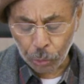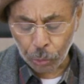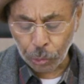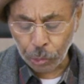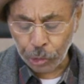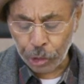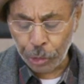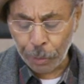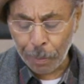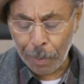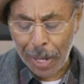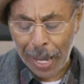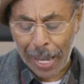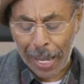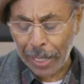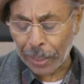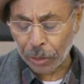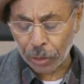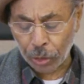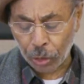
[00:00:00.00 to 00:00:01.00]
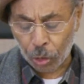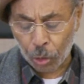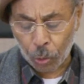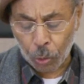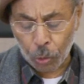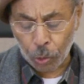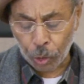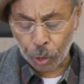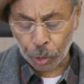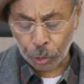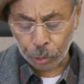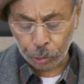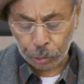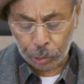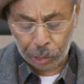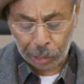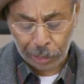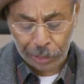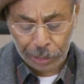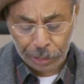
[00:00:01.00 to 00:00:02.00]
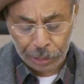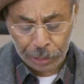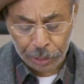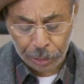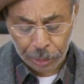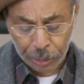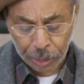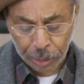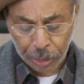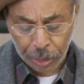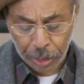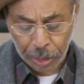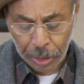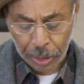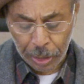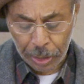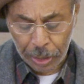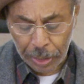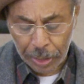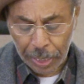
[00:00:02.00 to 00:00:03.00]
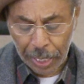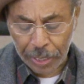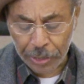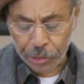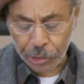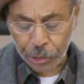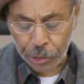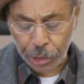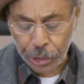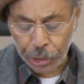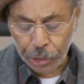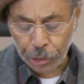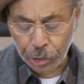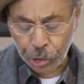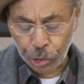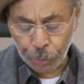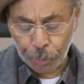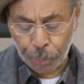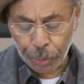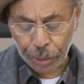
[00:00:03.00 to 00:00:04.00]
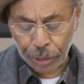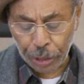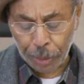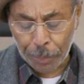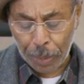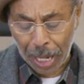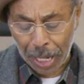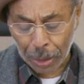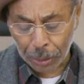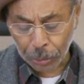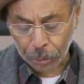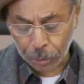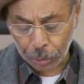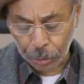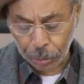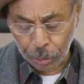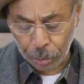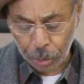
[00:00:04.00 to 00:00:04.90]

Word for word: will demand a world clean and seek to bring about